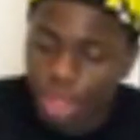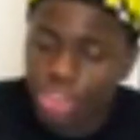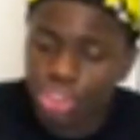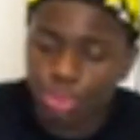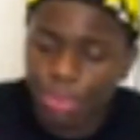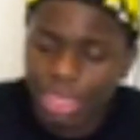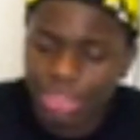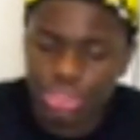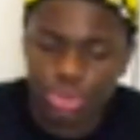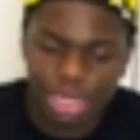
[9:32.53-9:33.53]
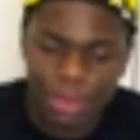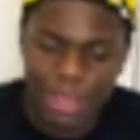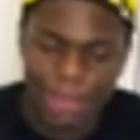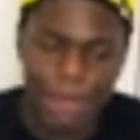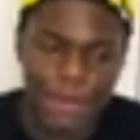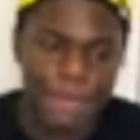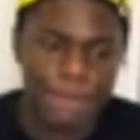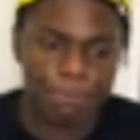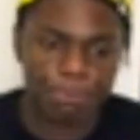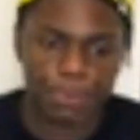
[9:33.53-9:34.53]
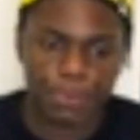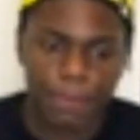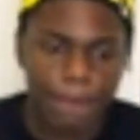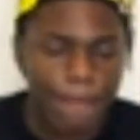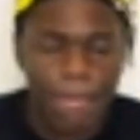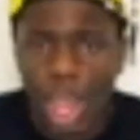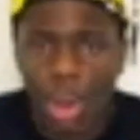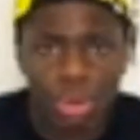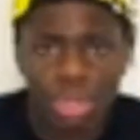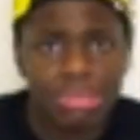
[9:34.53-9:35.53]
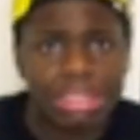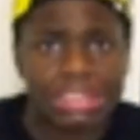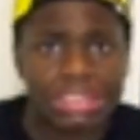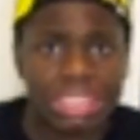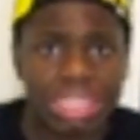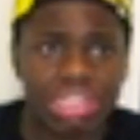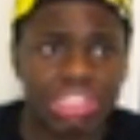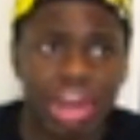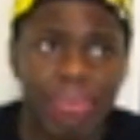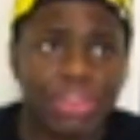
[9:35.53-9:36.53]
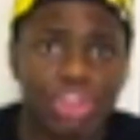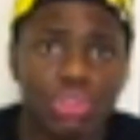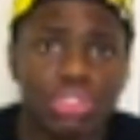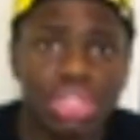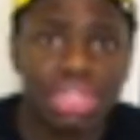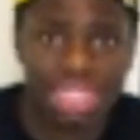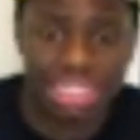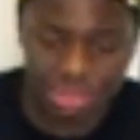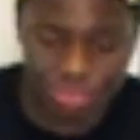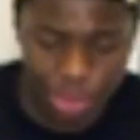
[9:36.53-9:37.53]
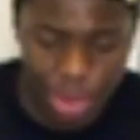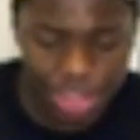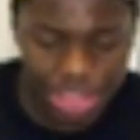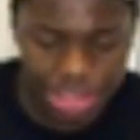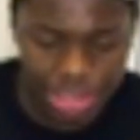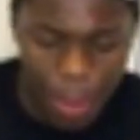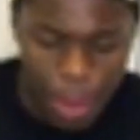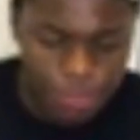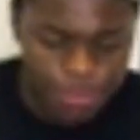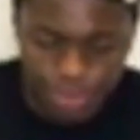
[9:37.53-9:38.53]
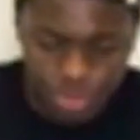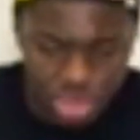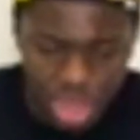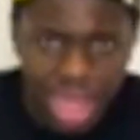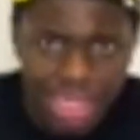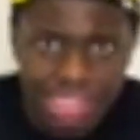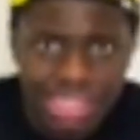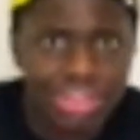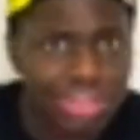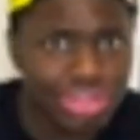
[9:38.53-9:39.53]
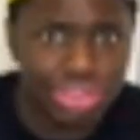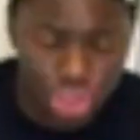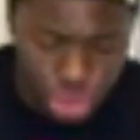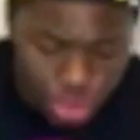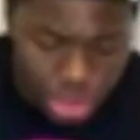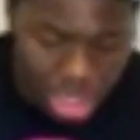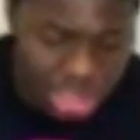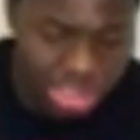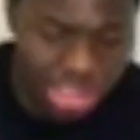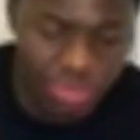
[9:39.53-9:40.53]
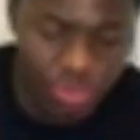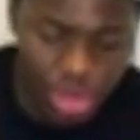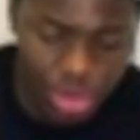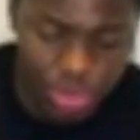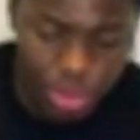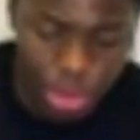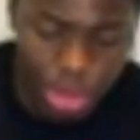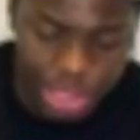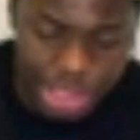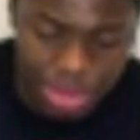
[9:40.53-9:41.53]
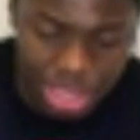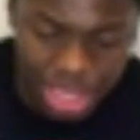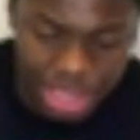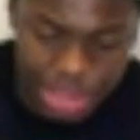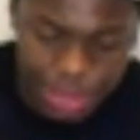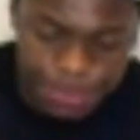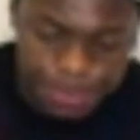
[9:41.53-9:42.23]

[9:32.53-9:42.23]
too many people are worried about those things. And I'm like, those are the least of your worries. Honestly, they're the true and honest least of your worries, because